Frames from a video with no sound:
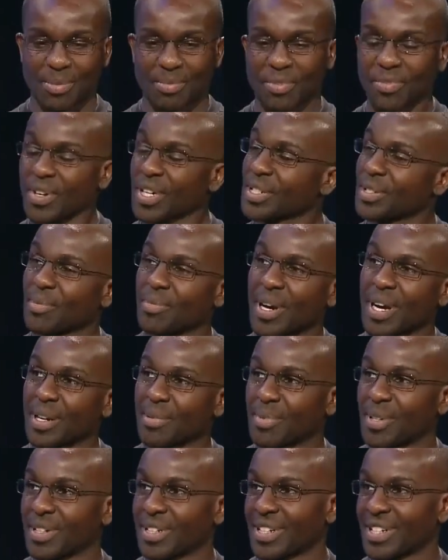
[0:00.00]
a professional
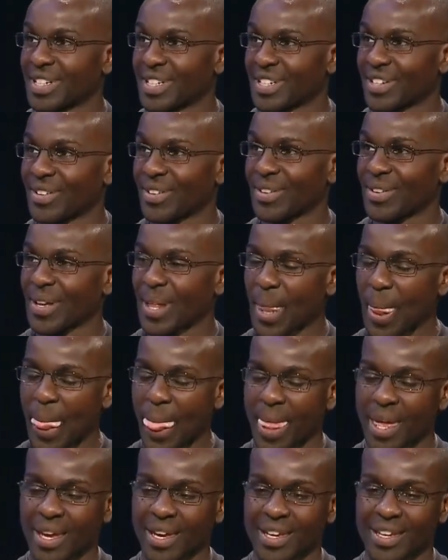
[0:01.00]
bodybuilder, and so
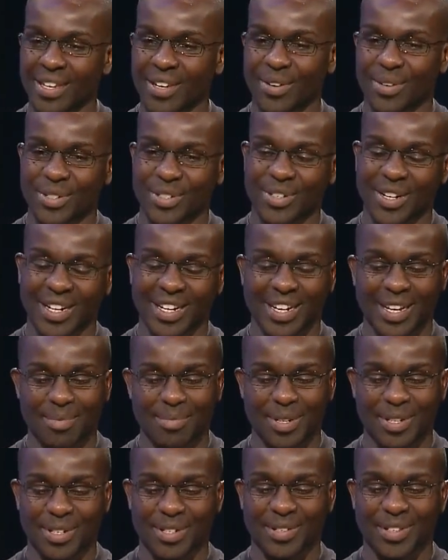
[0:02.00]
he always tried to get
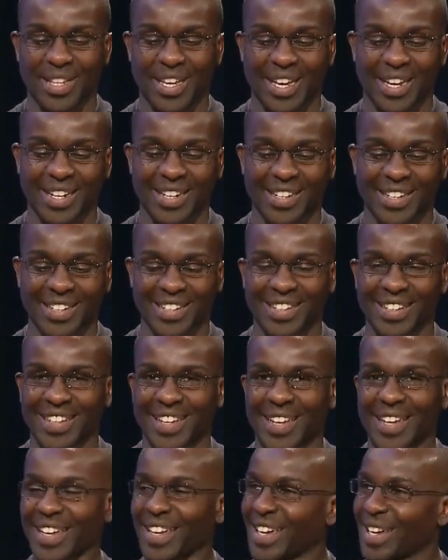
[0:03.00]
me to do that.
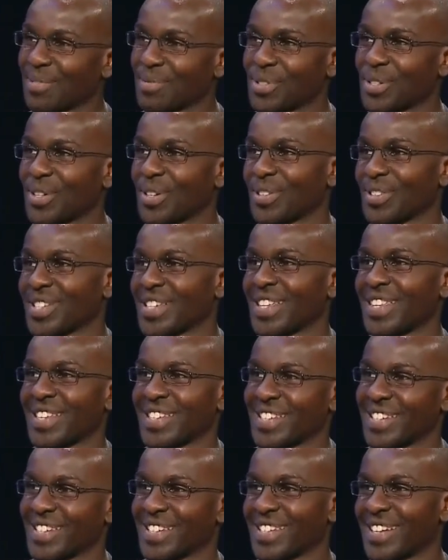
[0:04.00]
I'm sure you'll see
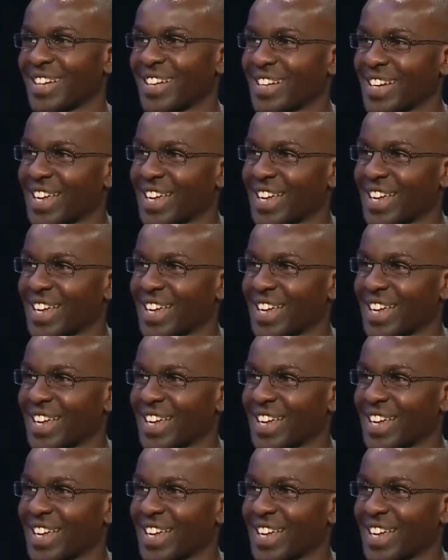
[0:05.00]
this. With a front